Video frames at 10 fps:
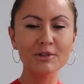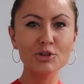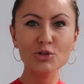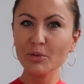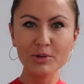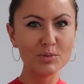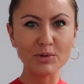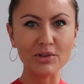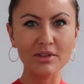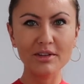Super
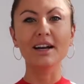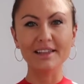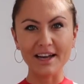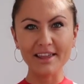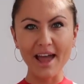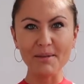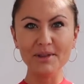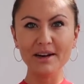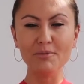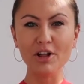smooth. Another app
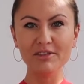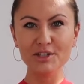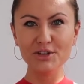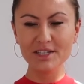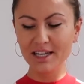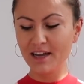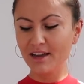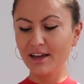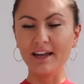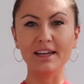that I'm always using
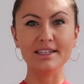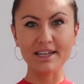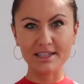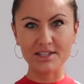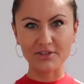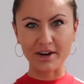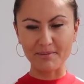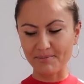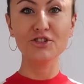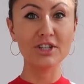is
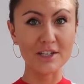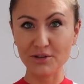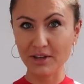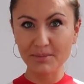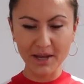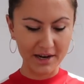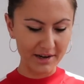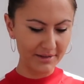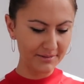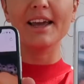Instagram, just to
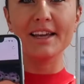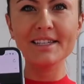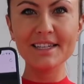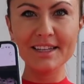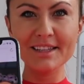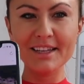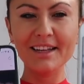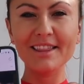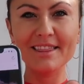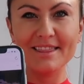compare. Isn't
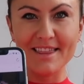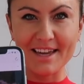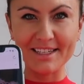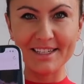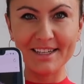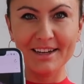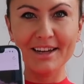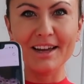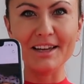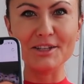this
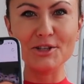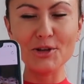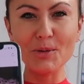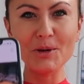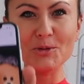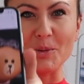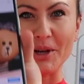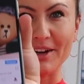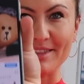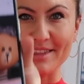is so much
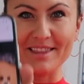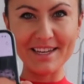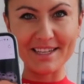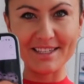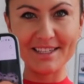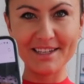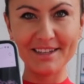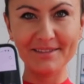bigger than this?